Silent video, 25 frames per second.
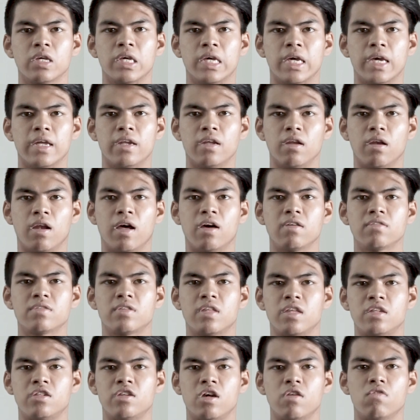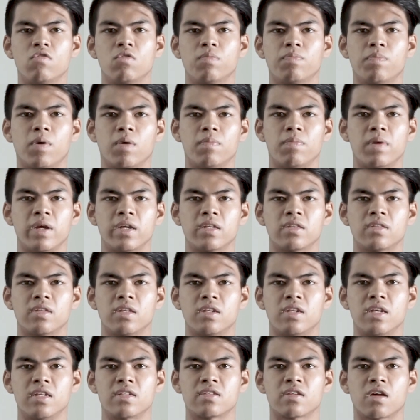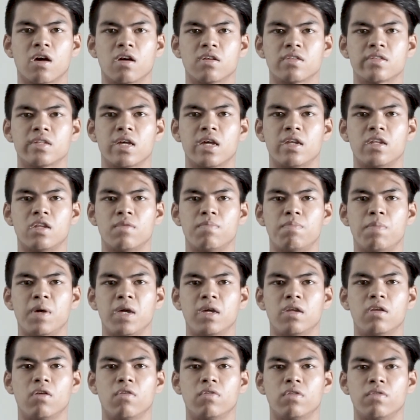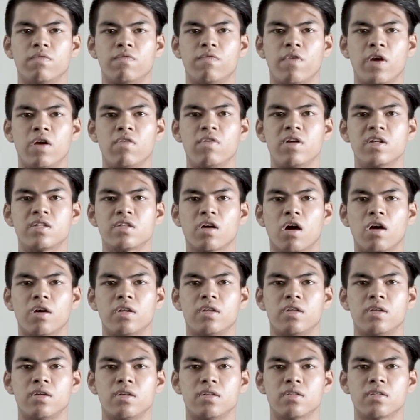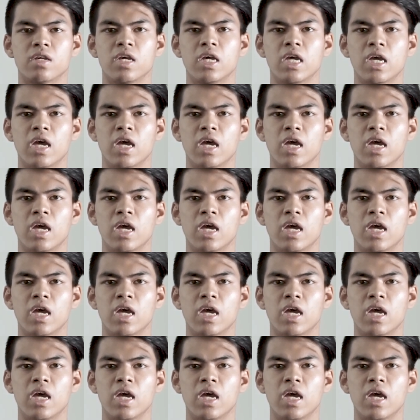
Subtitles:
It allows the general public to discuss and debate on the various ideas